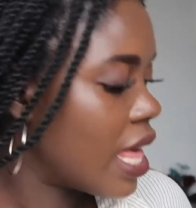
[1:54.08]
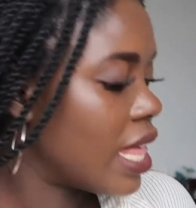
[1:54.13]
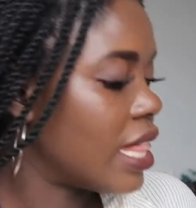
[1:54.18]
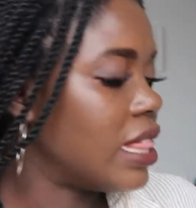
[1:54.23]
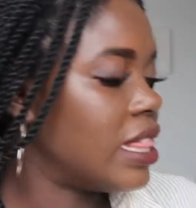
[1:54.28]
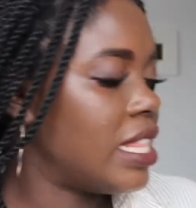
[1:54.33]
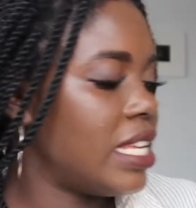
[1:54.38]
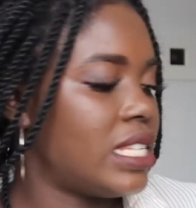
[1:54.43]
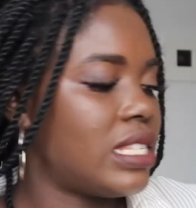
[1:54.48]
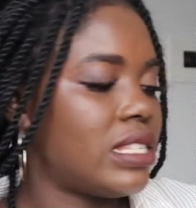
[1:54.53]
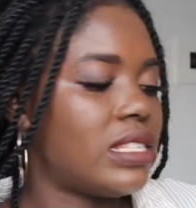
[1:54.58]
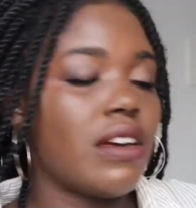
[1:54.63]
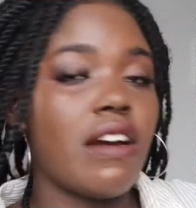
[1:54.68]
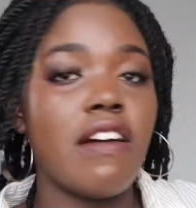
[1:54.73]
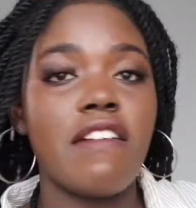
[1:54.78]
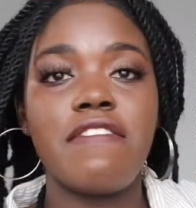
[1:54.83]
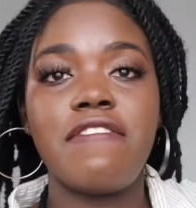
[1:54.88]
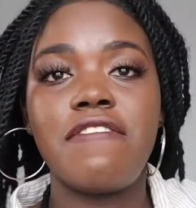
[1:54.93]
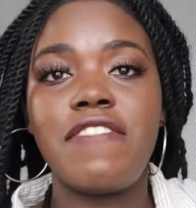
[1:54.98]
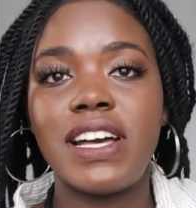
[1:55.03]
this
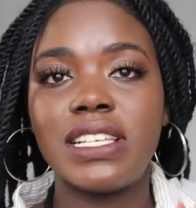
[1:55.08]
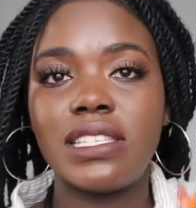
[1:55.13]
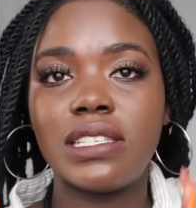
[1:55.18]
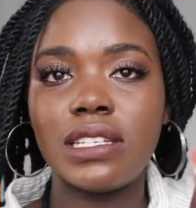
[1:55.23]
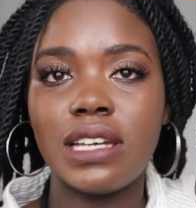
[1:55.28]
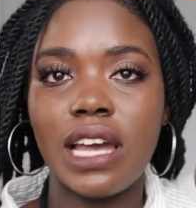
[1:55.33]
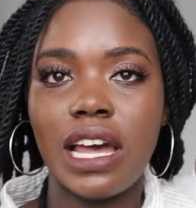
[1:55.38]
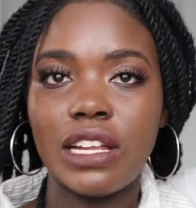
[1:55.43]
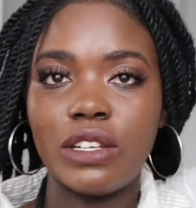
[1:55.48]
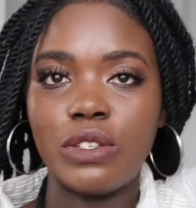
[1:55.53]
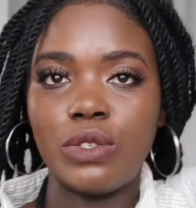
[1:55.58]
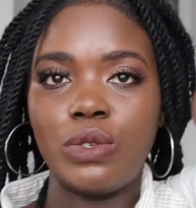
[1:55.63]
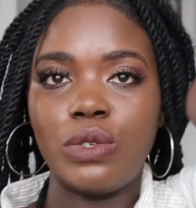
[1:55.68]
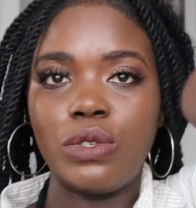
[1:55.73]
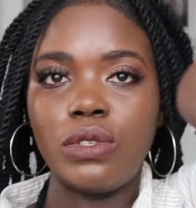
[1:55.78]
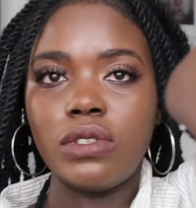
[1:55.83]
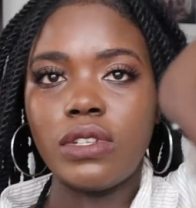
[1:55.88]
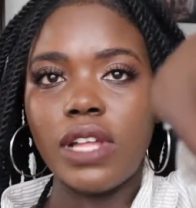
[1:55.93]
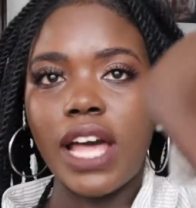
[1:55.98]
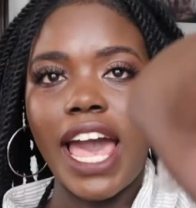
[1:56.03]
first
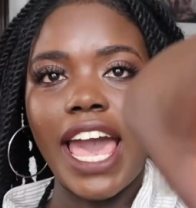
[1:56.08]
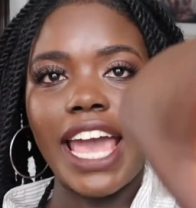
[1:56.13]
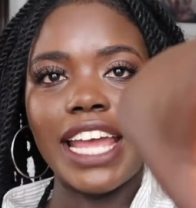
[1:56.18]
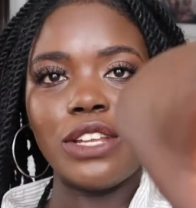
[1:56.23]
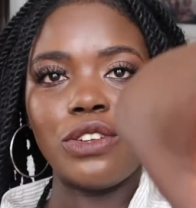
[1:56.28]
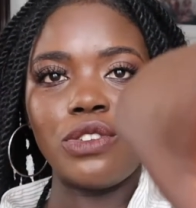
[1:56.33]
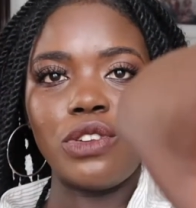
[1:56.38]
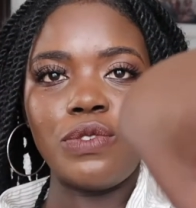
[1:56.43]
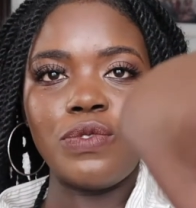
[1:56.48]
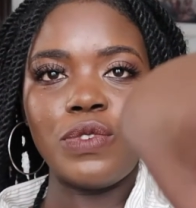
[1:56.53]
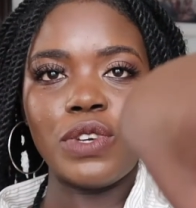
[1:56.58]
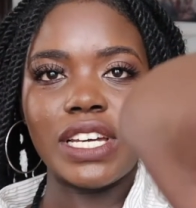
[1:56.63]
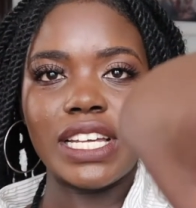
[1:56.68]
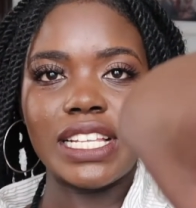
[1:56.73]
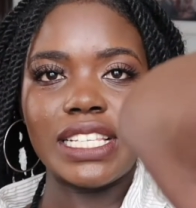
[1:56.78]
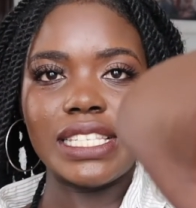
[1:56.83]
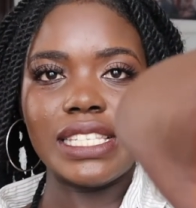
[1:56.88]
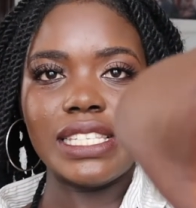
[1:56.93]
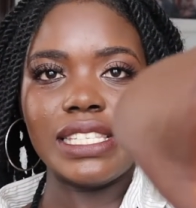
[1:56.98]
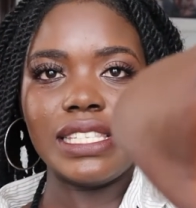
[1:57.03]
candle. I don't know if you
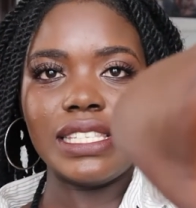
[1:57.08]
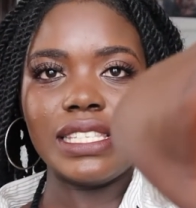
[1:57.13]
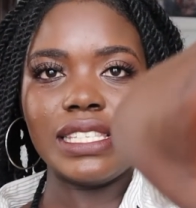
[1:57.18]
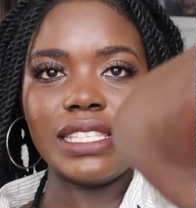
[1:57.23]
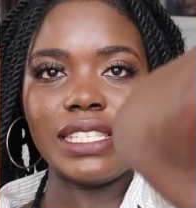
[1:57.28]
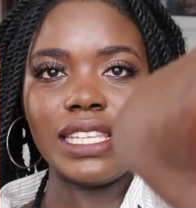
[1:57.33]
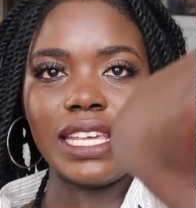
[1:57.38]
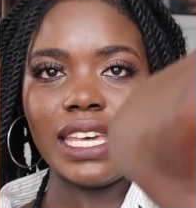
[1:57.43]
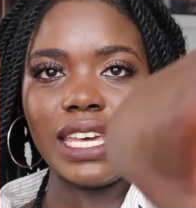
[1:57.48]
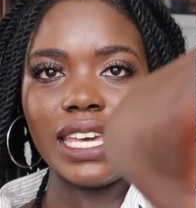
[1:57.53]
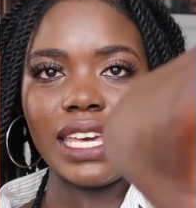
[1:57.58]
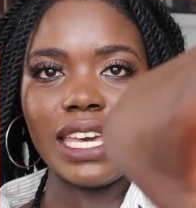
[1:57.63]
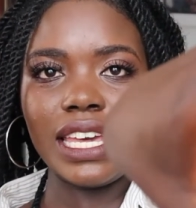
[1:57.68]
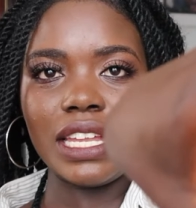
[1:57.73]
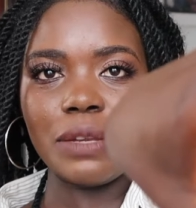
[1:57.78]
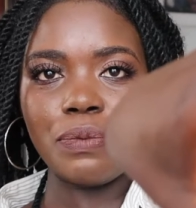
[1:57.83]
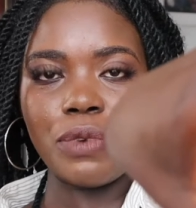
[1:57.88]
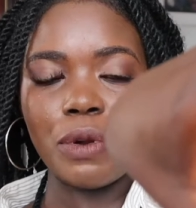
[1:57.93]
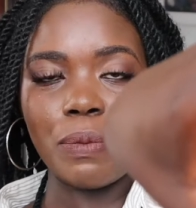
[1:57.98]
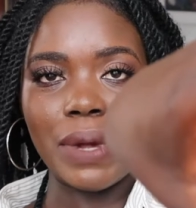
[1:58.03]
can see
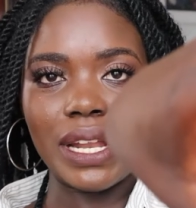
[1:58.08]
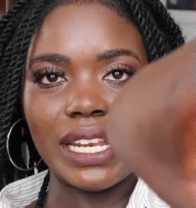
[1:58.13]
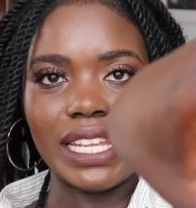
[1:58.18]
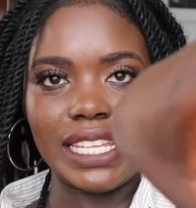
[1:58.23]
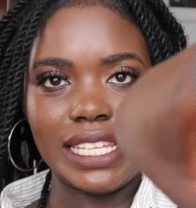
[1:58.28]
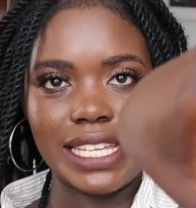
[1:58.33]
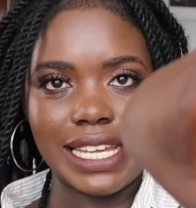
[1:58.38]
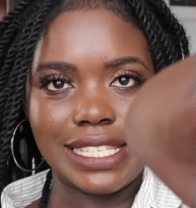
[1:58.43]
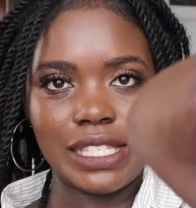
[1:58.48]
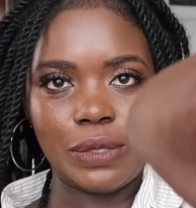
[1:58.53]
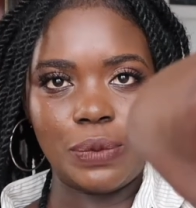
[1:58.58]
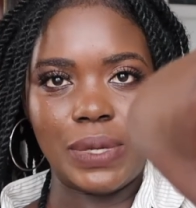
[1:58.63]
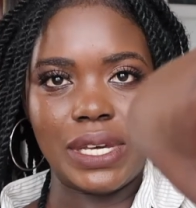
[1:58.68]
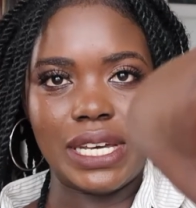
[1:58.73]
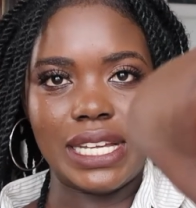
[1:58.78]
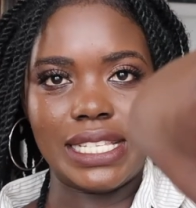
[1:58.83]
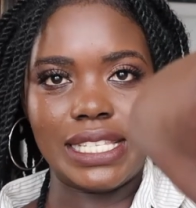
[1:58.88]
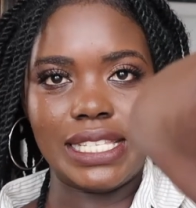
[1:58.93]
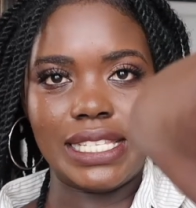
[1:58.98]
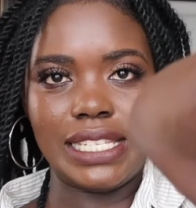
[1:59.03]
it properly. Yes, we
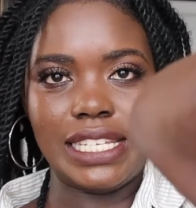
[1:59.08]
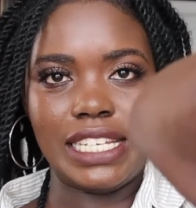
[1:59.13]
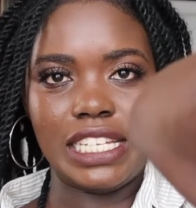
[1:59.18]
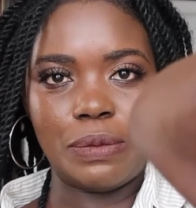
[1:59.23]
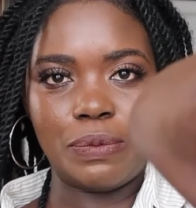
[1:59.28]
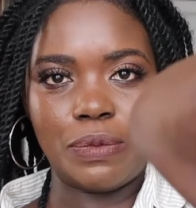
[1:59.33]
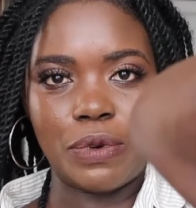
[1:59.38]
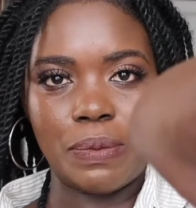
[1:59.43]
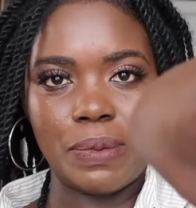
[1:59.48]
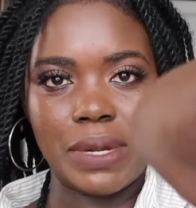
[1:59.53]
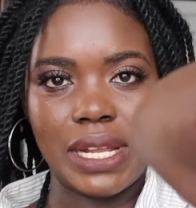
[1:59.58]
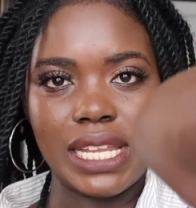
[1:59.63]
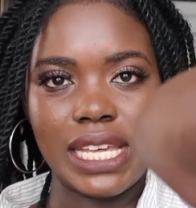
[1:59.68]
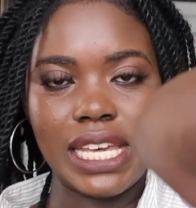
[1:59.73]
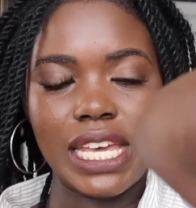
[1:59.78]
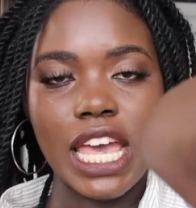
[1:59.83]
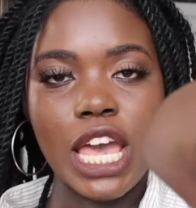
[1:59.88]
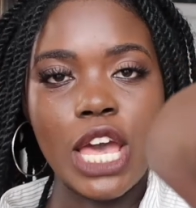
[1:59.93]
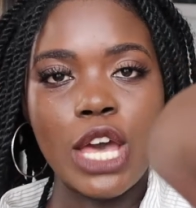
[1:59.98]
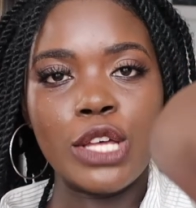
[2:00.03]
can see it
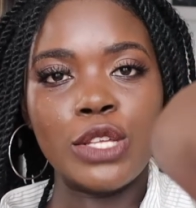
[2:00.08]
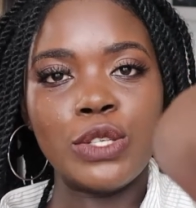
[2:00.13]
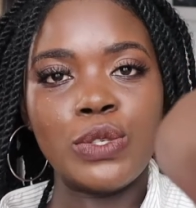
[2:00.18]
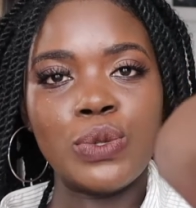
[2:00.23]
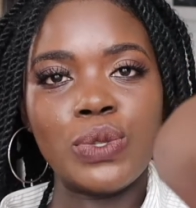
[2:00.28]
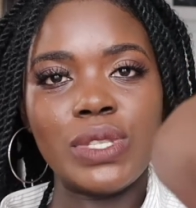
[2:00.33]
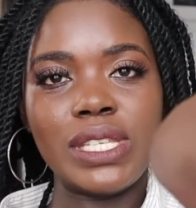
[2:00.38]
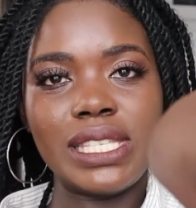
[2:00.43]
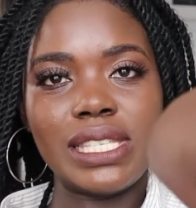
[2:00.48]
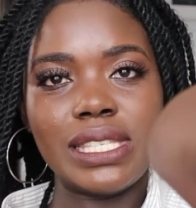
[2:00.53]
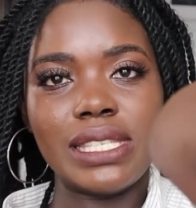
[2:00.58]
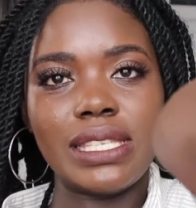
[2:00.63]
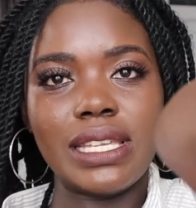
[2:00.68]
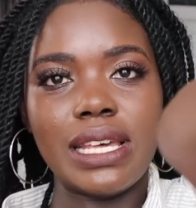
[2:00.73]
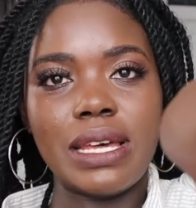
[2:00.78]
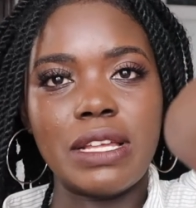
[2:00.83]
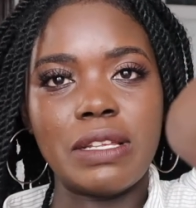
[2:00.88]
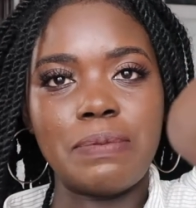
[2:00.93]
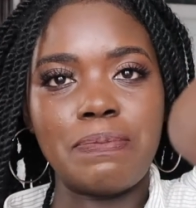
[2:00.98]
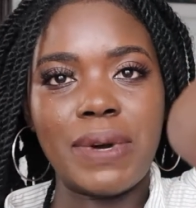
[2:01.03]
properly. So this
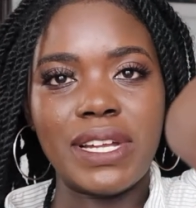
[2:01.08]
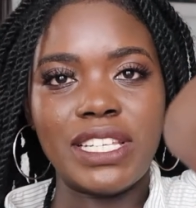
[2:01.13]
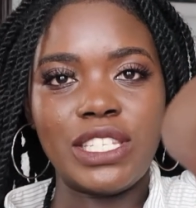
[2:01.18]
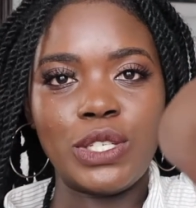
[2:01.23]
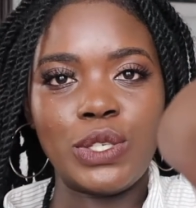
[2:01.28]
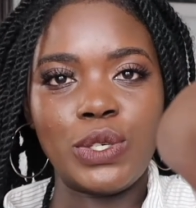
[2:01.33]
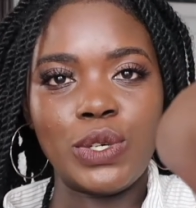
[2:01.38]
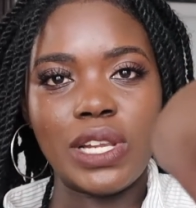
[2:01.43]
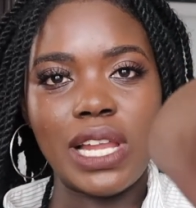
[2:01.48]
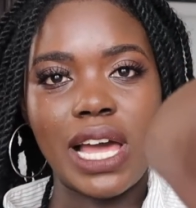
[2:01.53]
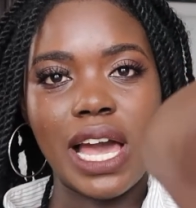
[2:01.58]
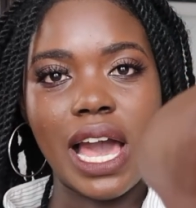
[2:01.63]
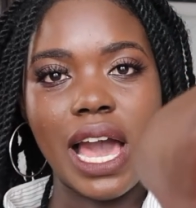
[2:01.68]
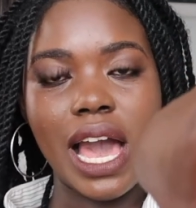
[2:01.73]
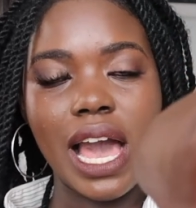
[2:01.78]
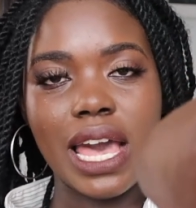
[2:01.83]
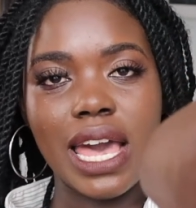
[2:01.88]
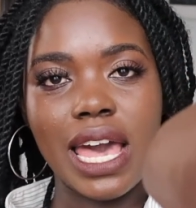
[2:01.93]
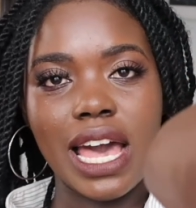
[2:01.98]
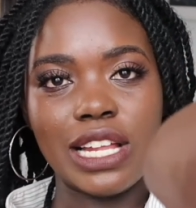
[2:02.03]
particular
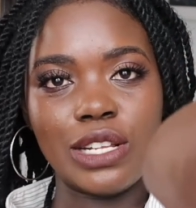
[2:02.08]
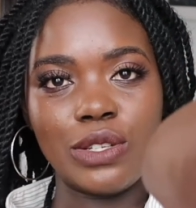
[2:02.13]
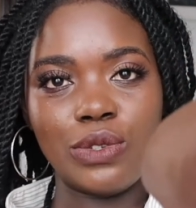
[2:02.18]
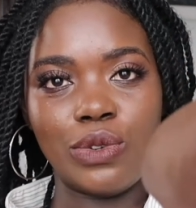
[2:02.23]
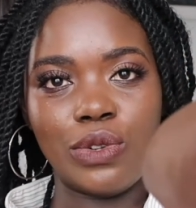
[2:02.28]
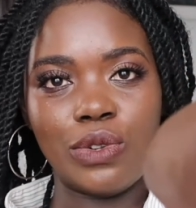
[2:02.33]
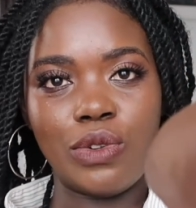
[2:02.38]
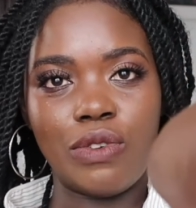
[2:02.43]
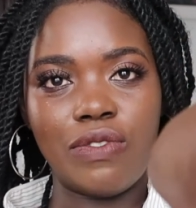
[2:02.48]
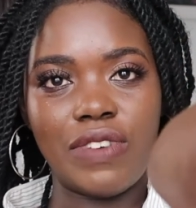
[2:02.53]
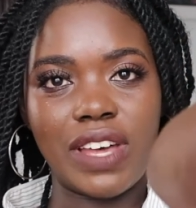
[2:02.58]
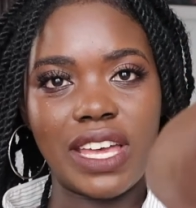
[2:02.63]
candle over